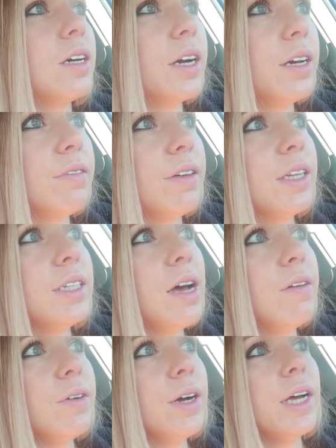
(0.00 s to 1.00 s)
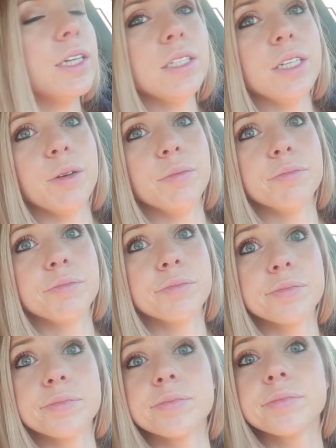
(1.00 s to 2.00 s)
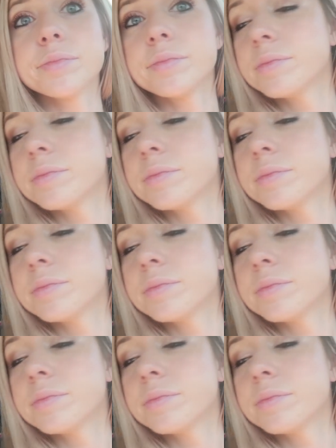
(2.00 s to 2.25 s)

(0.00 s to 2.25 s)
hard to find time for it, so.